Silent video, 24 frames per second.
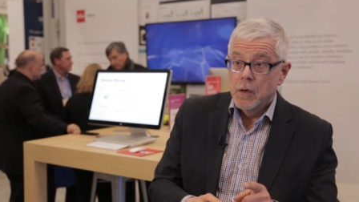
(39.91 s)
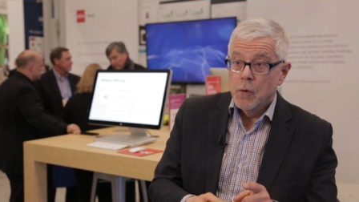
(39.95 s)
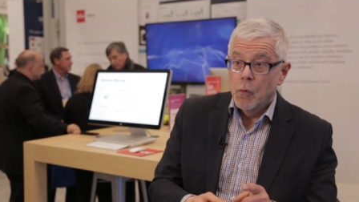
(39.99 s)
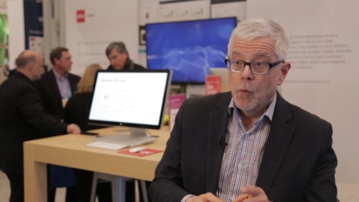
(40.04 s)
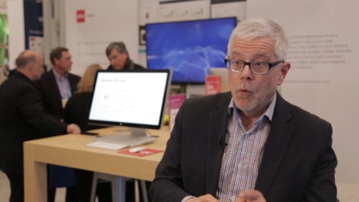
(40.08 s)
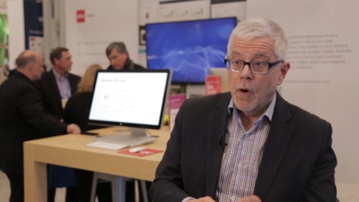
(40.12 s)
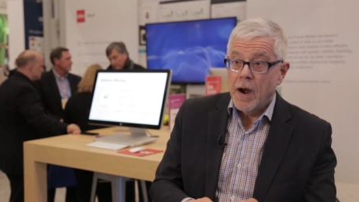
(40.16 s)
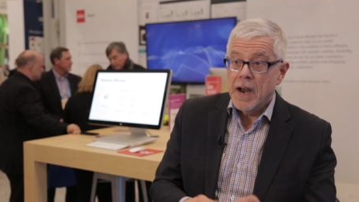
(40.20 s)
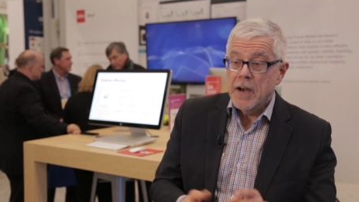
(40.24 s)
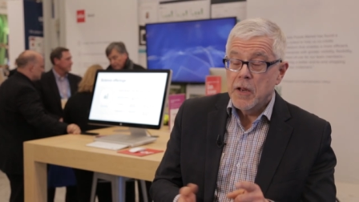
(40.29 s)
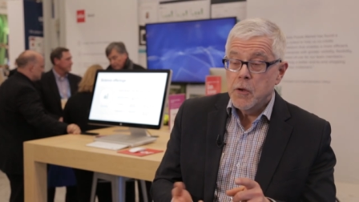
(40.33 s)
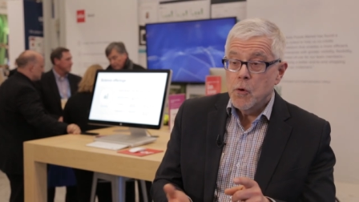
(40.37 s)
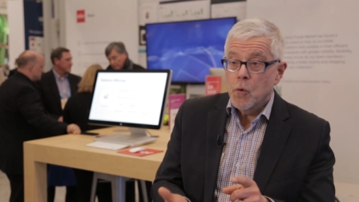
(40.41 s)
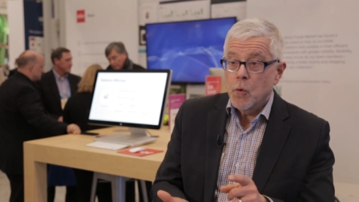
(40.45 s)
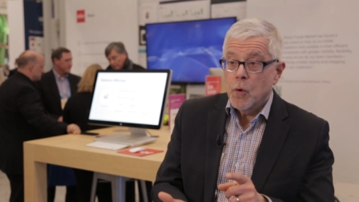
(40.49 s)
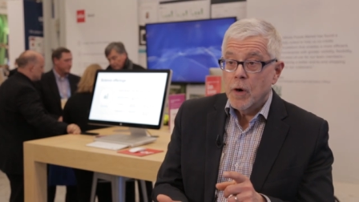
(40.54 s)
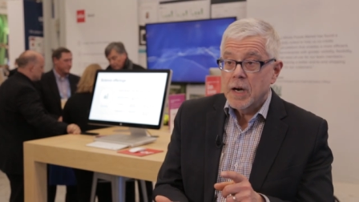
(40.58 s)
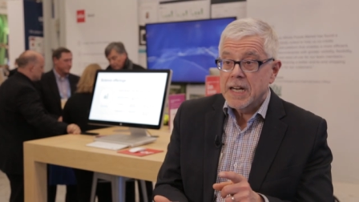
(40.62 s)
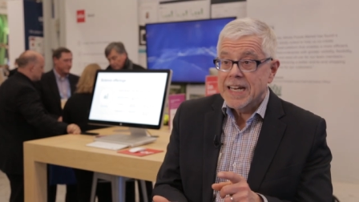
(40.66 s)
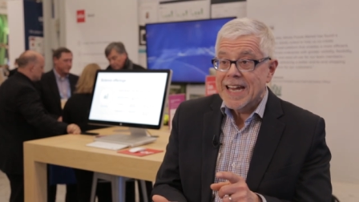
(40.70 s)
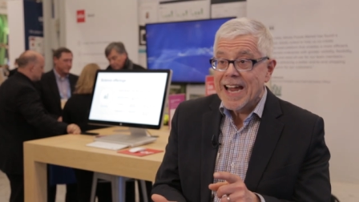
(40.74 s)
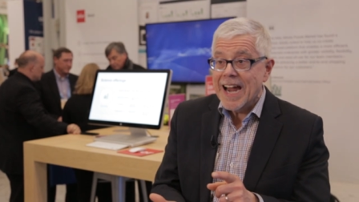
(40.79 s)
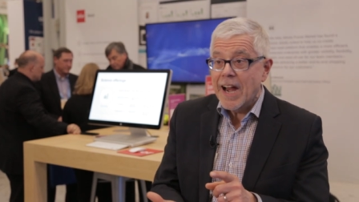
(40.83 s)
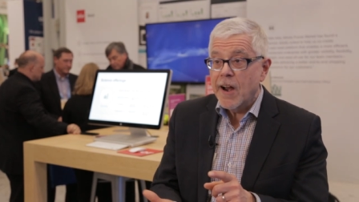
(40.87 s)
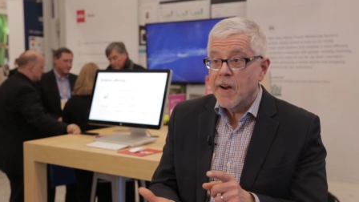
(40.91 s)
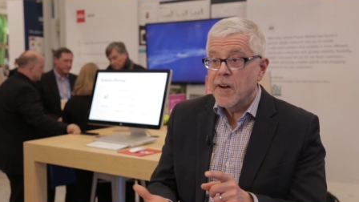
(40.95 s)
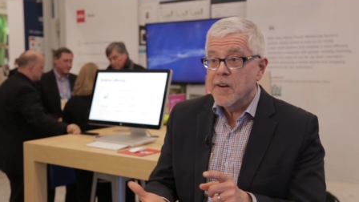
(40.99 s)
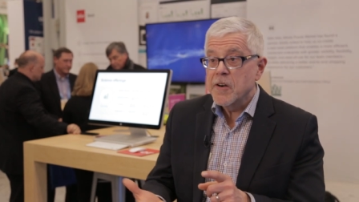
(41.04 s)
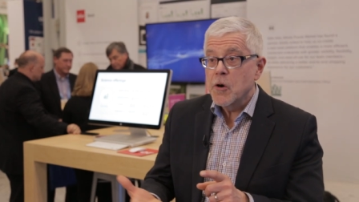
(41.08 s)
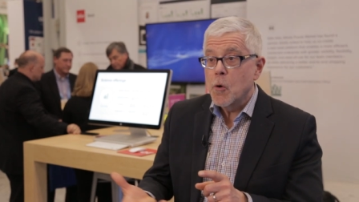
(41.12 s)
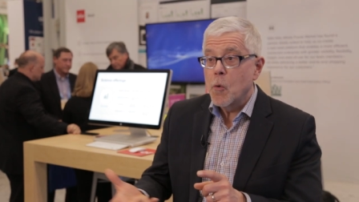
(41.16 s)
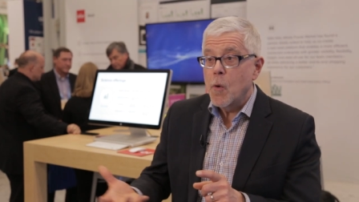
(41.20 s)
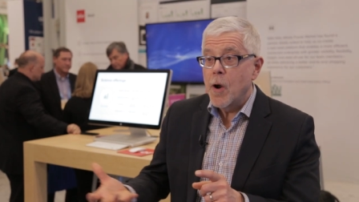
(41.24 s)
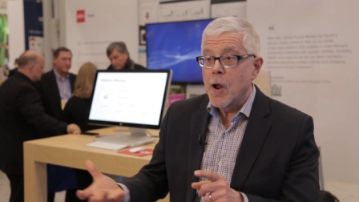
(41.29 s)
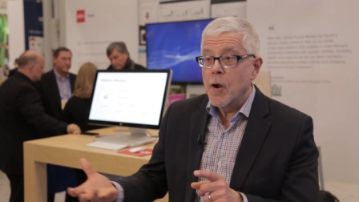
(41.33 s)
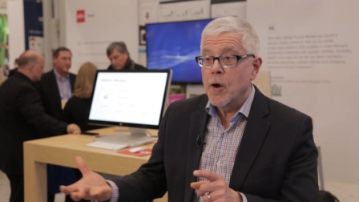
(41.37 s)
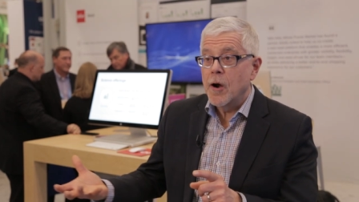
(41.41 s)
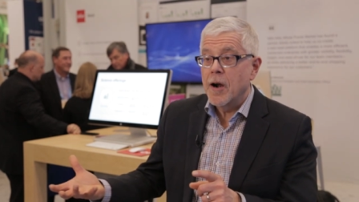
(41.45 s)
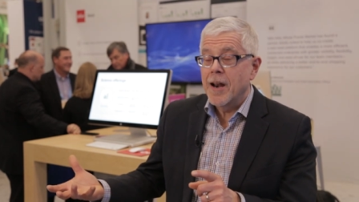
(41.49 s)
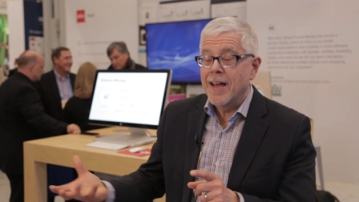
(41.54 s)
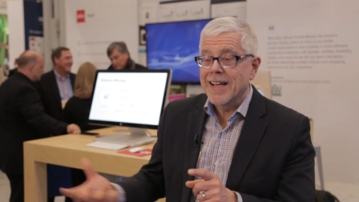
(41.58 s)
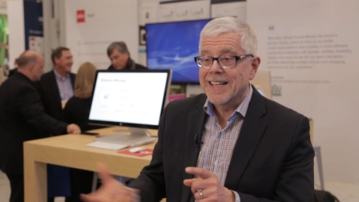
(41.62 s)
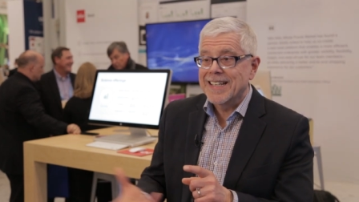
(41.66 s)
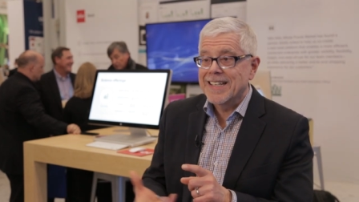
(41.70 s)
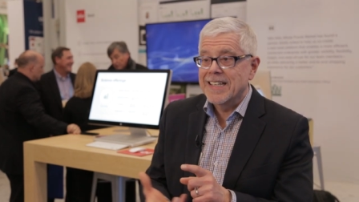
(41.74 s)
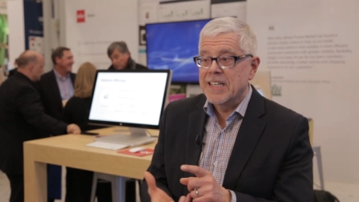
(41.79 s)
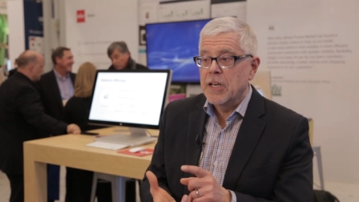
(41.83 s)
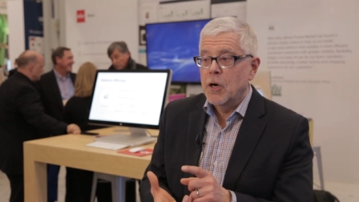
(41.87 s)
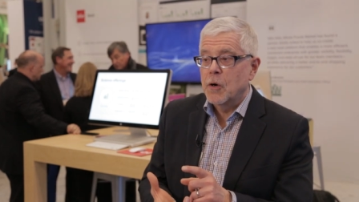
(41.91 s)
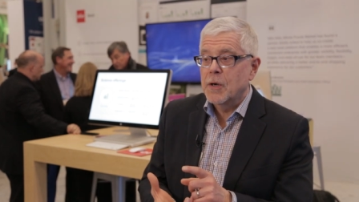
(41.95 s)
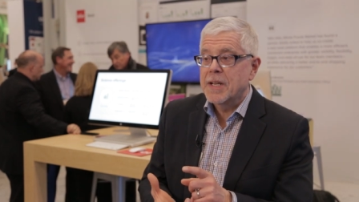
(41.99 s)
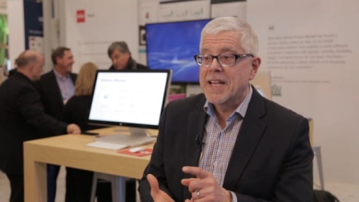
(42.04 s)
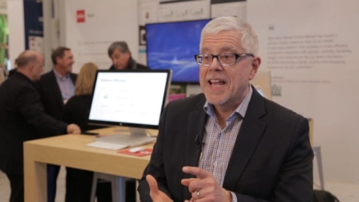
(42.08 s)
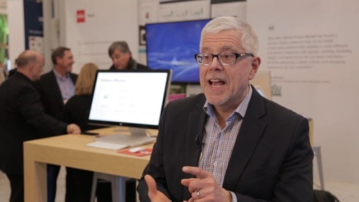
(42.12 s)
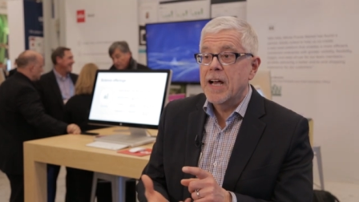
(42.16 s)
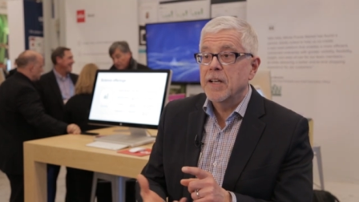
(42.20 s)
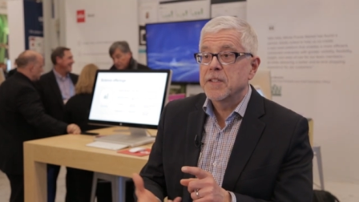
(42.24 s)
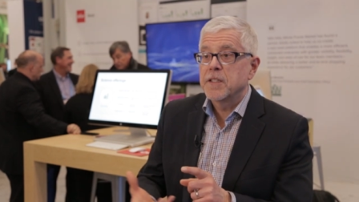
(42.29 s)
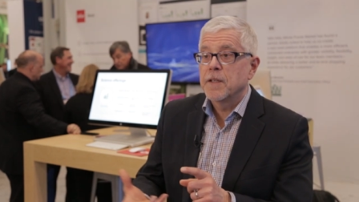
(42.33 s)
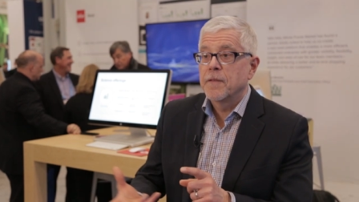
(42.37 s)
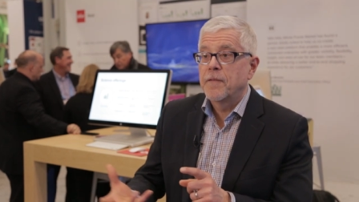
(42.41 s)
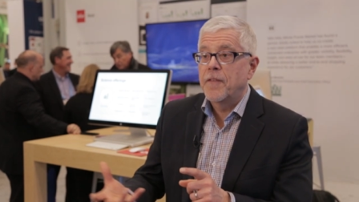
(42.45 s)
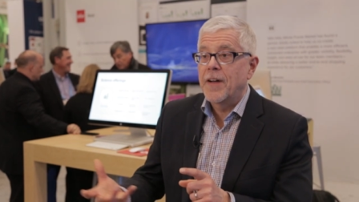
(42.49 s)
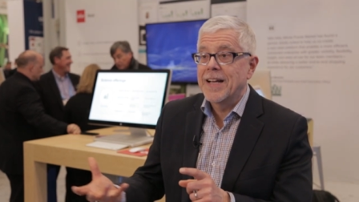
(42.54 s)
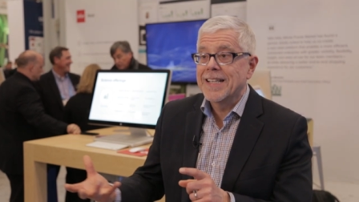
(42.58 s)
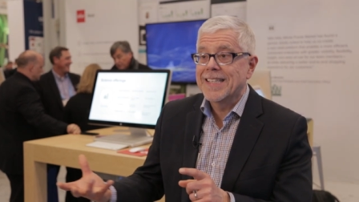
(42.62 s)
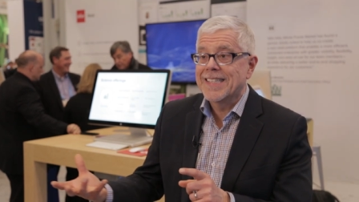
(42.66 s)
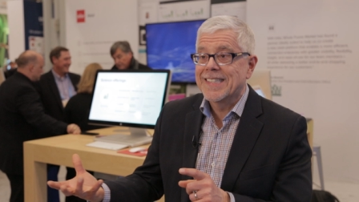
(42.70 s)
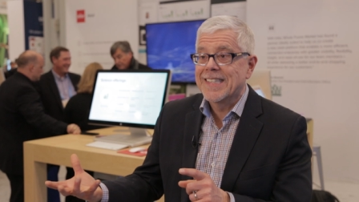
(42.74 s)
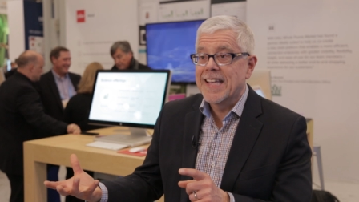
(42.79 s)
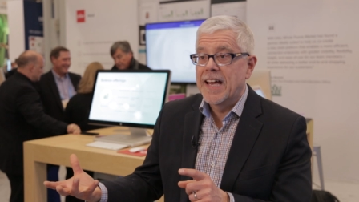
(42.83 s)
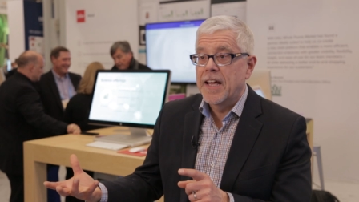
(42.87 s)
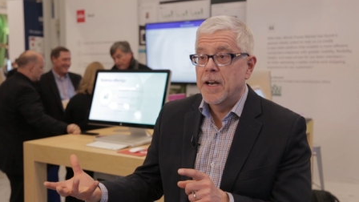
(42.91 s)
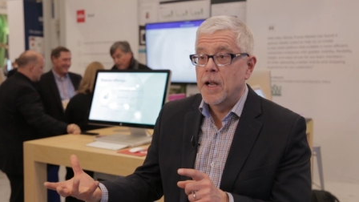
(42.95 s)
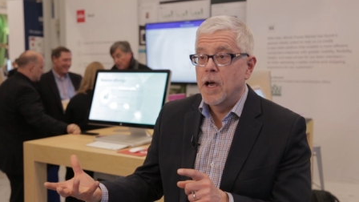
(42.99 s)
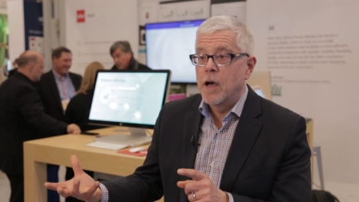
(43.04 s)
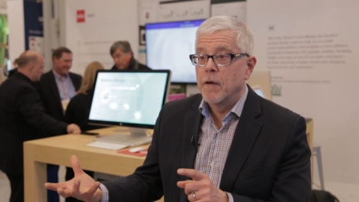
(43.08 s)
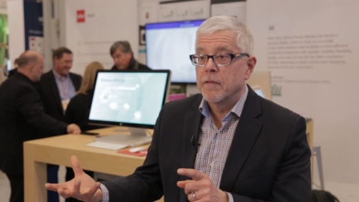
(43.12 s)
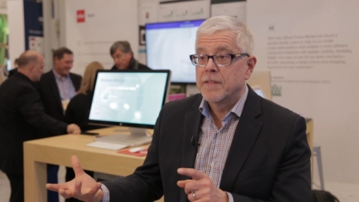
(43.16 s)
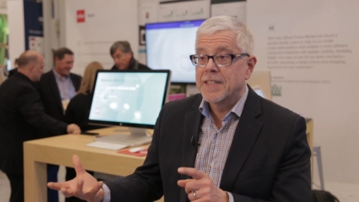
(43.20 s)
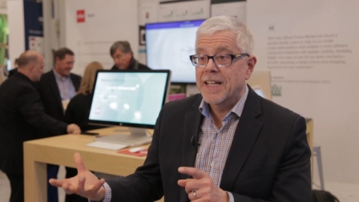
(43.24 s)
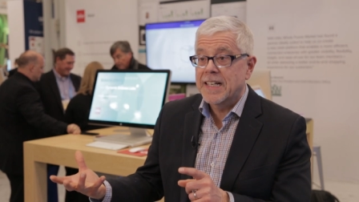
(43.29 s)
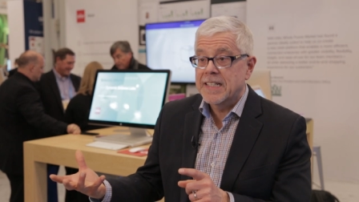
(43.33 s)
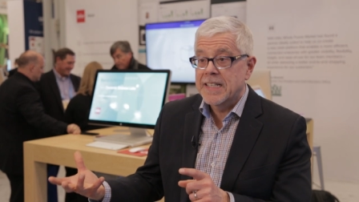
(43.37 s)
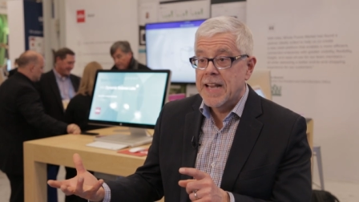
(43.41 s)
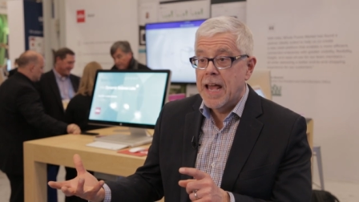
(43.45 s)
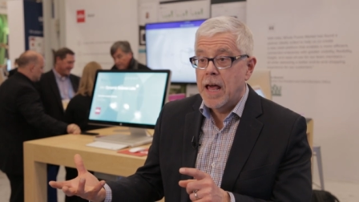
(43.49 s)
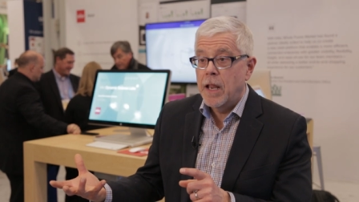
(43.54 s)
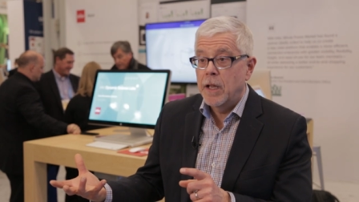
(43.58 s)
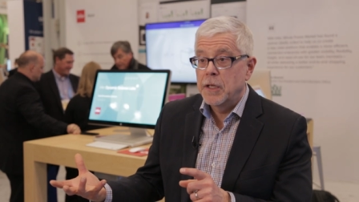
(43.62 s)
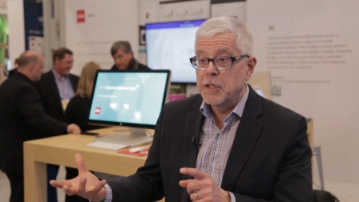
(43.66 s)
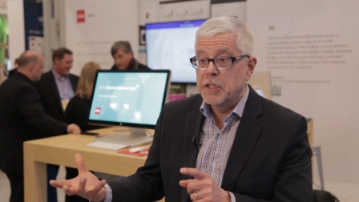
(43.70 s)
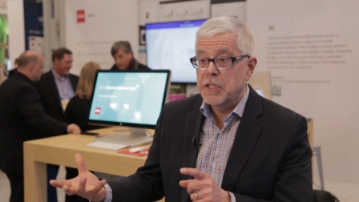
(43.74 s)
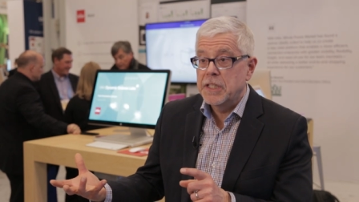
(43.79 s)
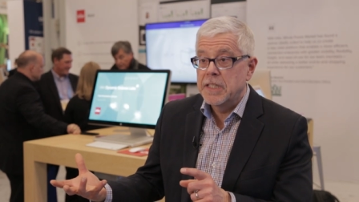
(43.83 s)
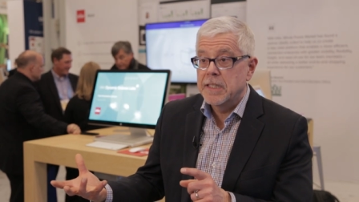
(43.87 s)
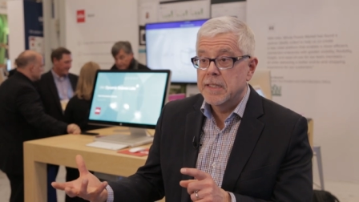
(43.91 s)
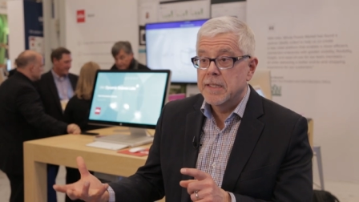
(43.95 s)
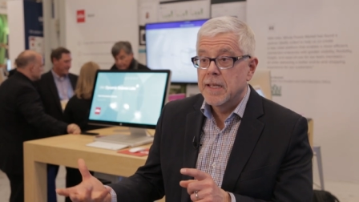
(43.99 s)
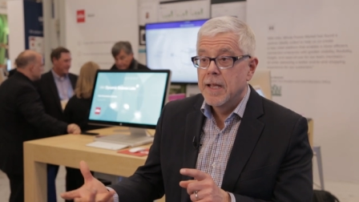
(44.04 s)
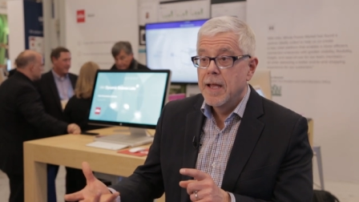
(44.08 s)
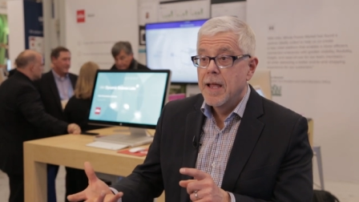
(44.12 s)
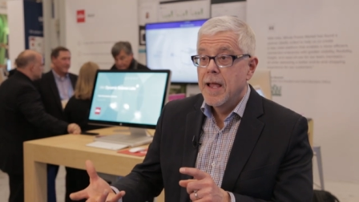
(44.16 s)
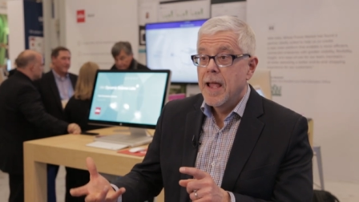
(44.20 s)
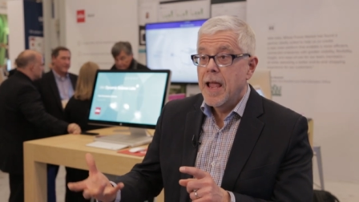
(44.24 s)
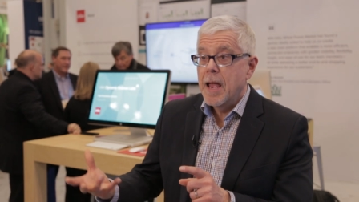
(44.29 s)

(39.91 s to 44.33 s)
who are, who are carrying around a you know, calcified set of technologies